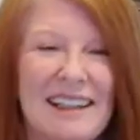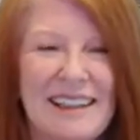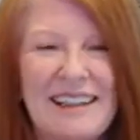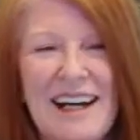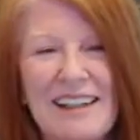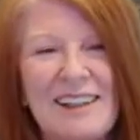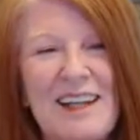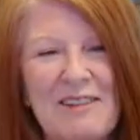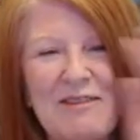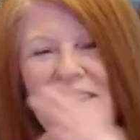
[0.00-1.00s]
and I
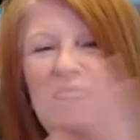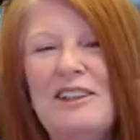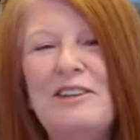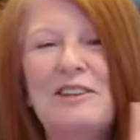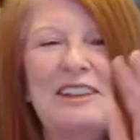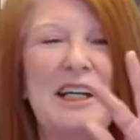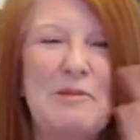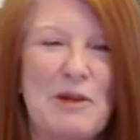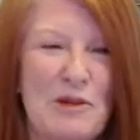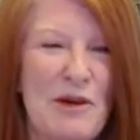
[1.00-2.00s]
love that you
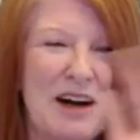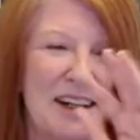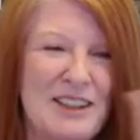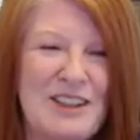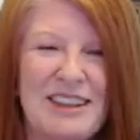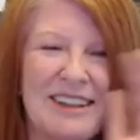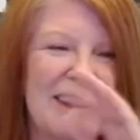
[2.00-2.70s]
came to watch.